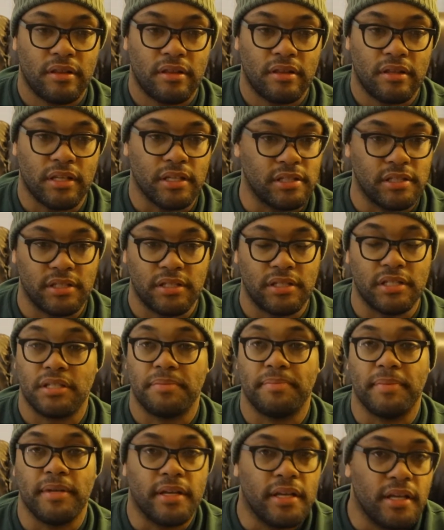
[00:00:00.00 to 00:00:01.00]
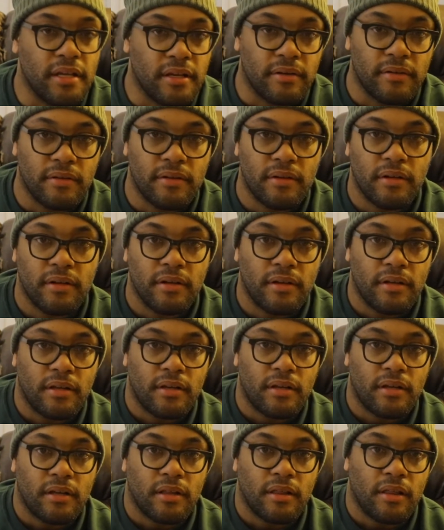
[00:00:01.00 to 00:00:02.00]
This has just been it.
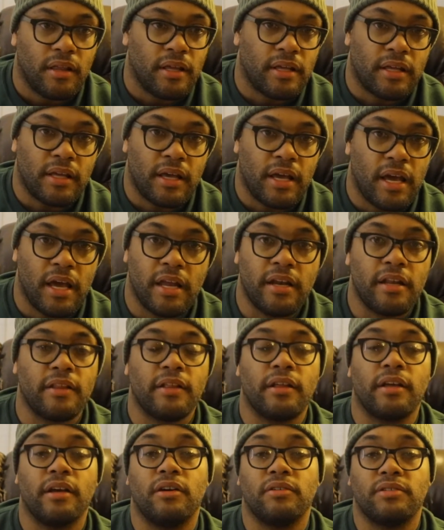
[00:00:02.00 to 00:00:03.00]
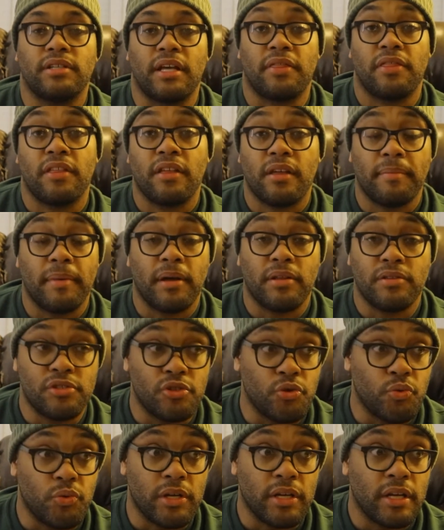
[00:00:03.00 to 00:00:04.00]
Like anything else I think about
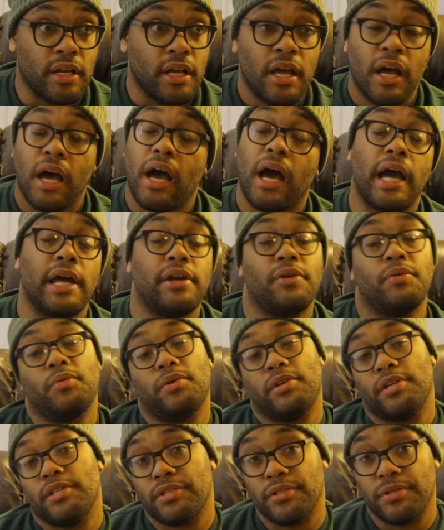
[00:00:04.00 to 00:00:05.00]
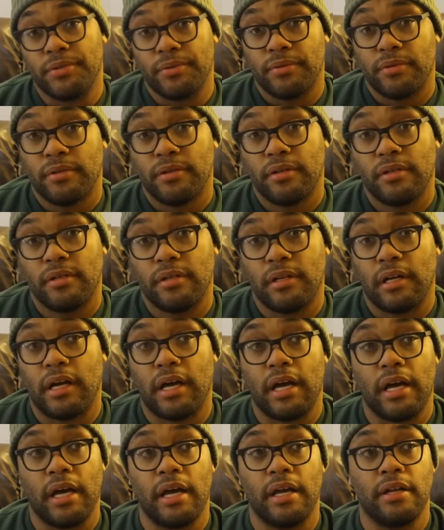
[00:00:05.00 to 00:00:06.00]
doing, I don't want to do.
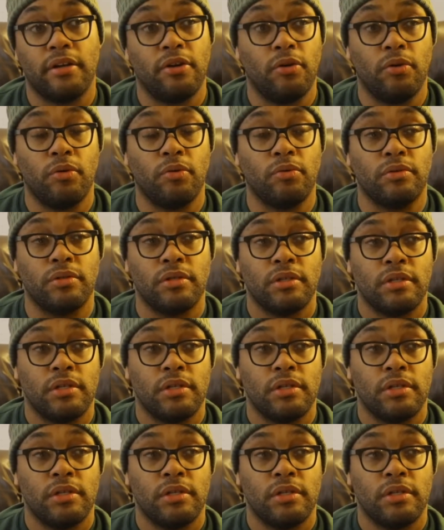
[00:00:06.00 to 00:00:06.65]
I don't